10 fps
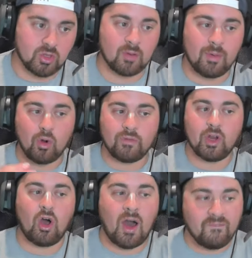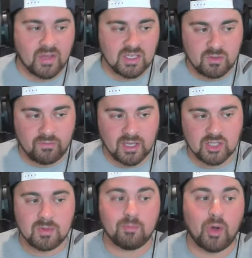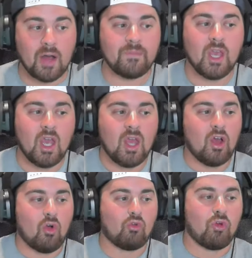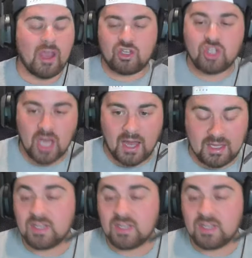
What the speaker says: A little bit more of an offensive defenseman, but right shot.